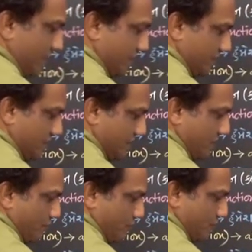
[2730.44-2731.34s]
correct?
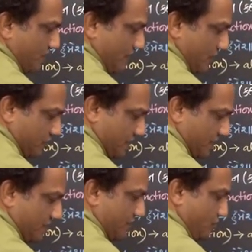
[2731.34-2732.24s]
Put their values
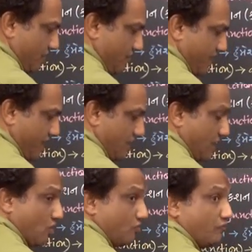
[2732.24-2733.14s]
here, you can
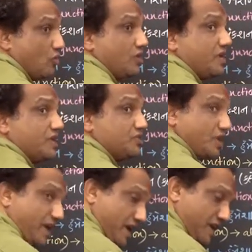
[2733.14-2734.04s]
find out
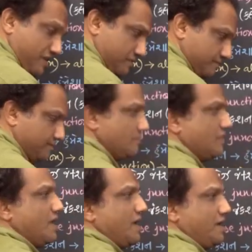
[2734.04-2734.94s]
voltage gain.
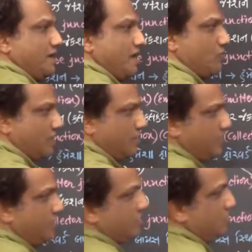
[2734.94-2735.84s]
And now tell
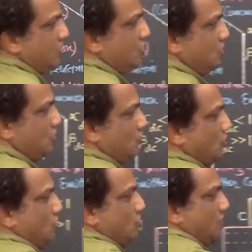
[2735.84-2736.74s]
me, you
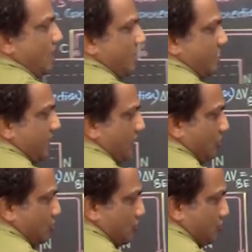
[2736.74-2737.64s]
know current gain
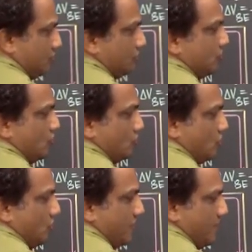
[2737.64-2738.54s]
also, you
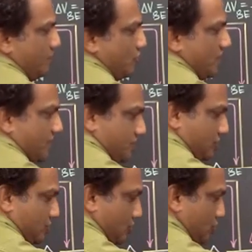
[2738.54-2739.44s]
know input
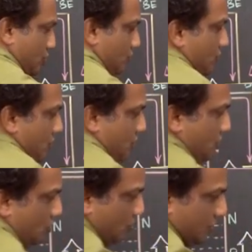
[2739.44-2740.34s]
resistance also,
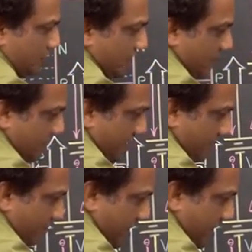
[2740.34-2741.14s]
you know this current gain